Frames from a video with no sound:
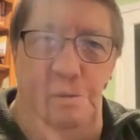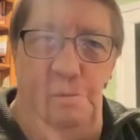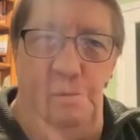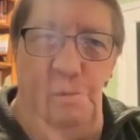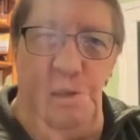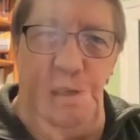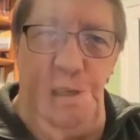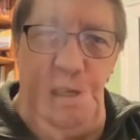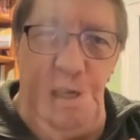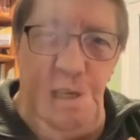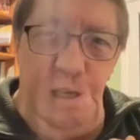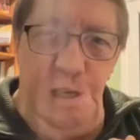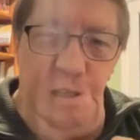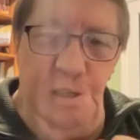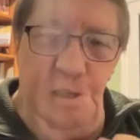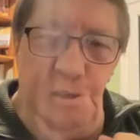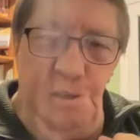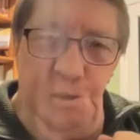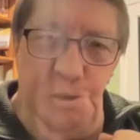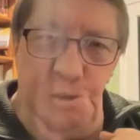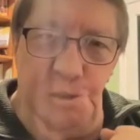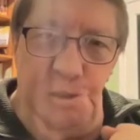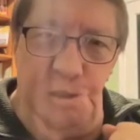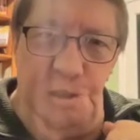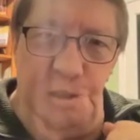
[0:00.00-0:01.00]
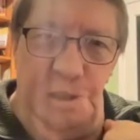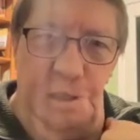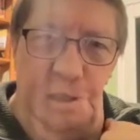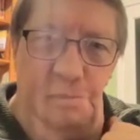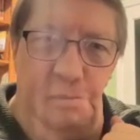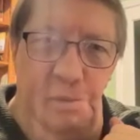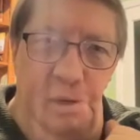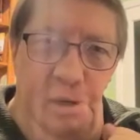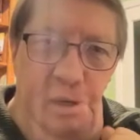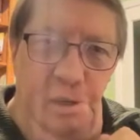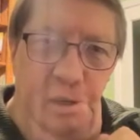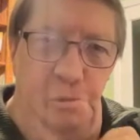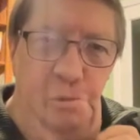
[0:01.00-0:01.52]
We need this in
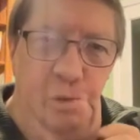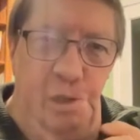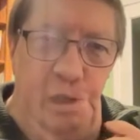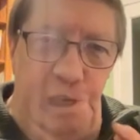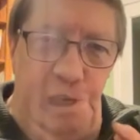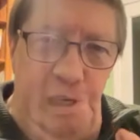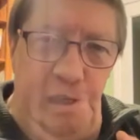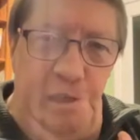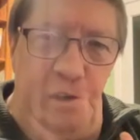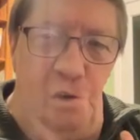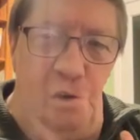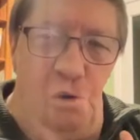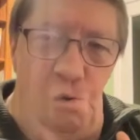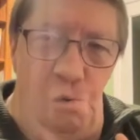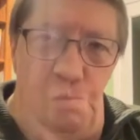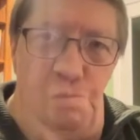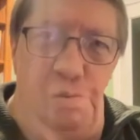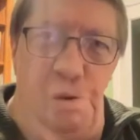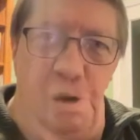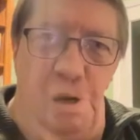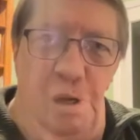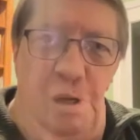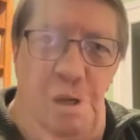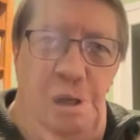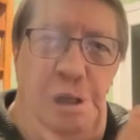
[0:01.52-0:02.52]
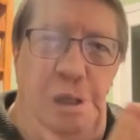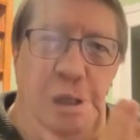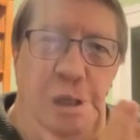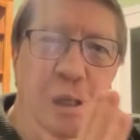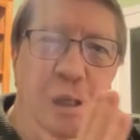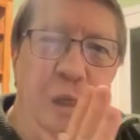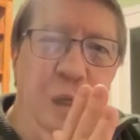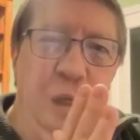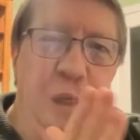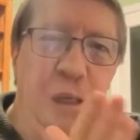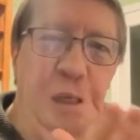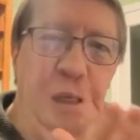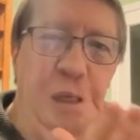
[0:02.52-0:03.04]
America. We need hope.
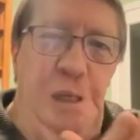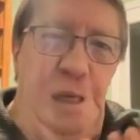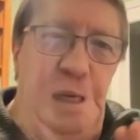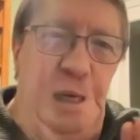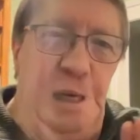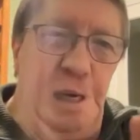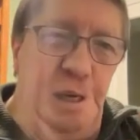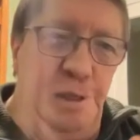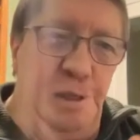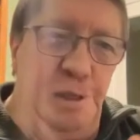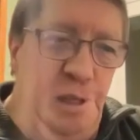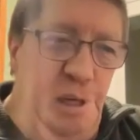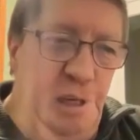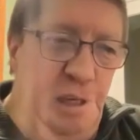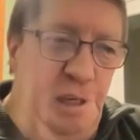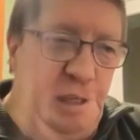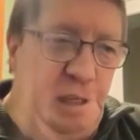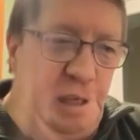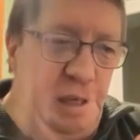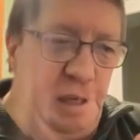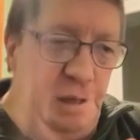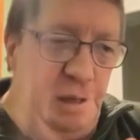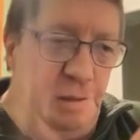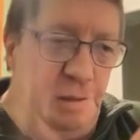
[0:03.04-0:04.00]
And I think,